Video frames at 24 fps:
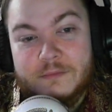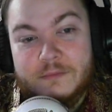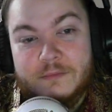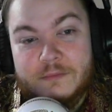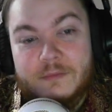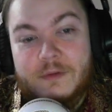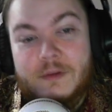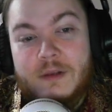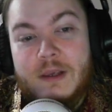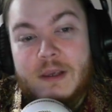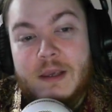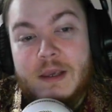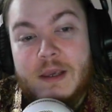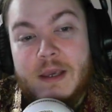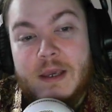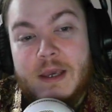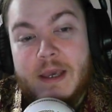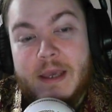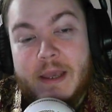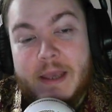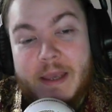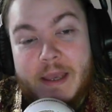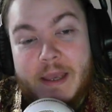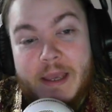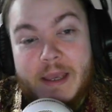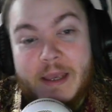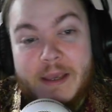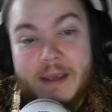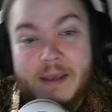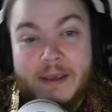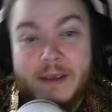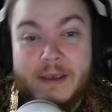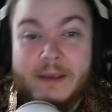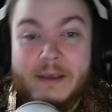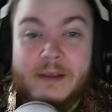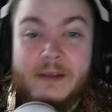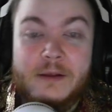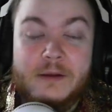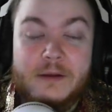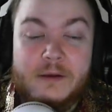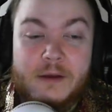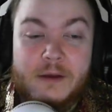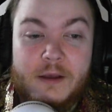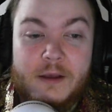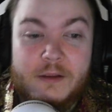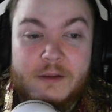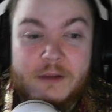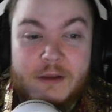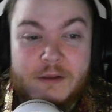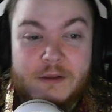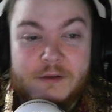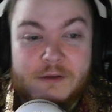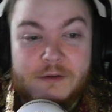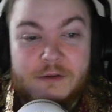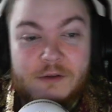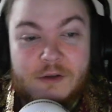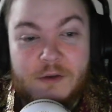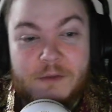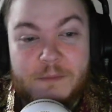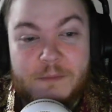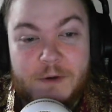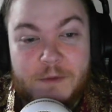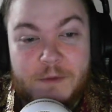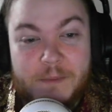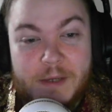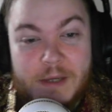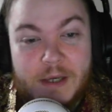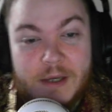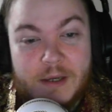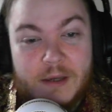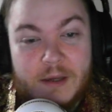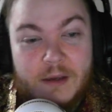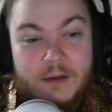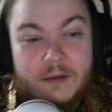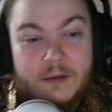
Yay! Another Lobo pick.